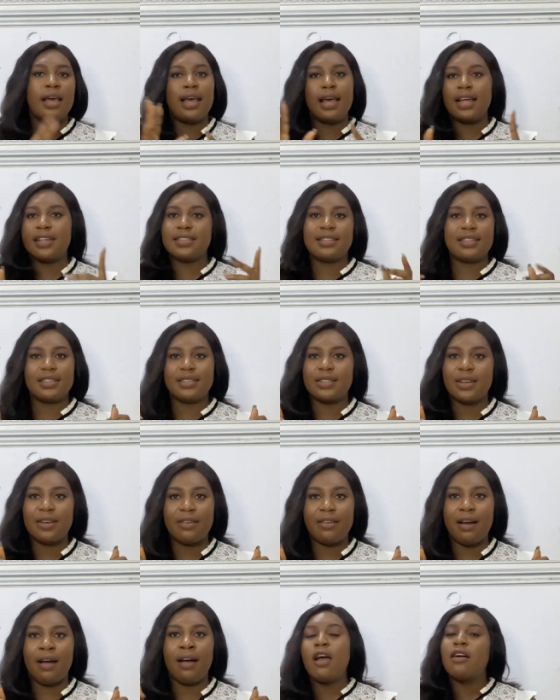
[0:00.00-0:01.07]

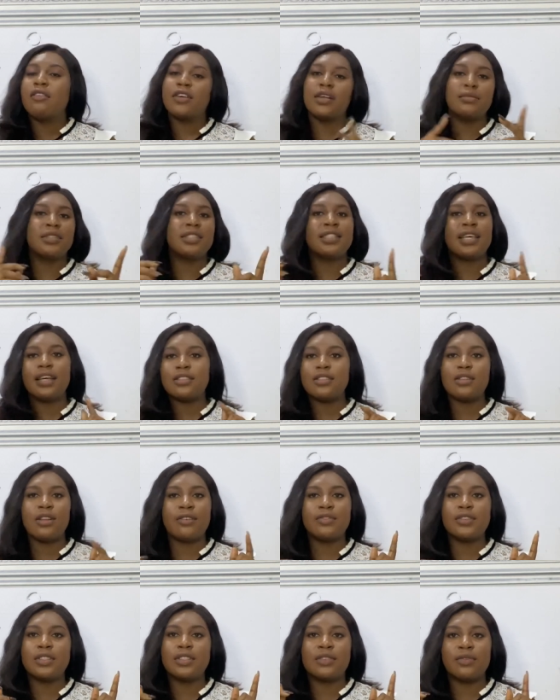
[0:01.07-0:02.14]
etc from the title
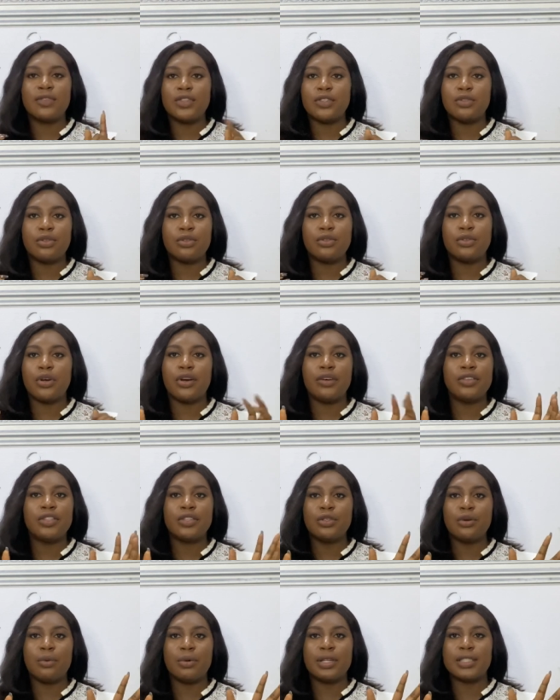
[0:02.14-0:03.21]
of this video you already
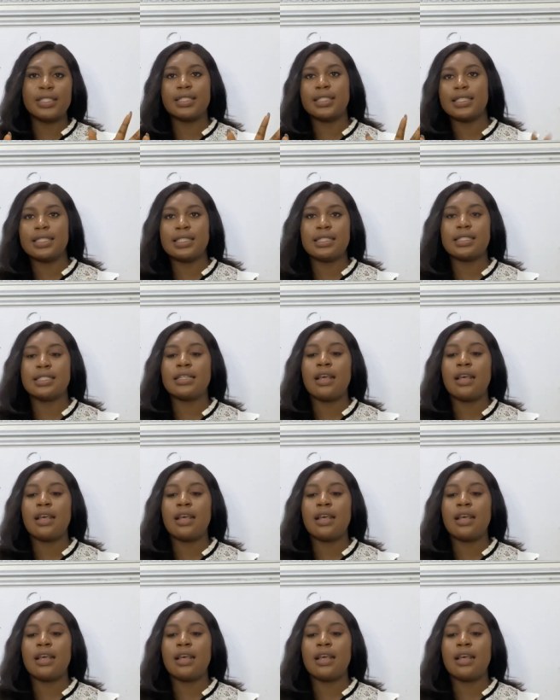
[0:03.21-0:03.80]
know what it is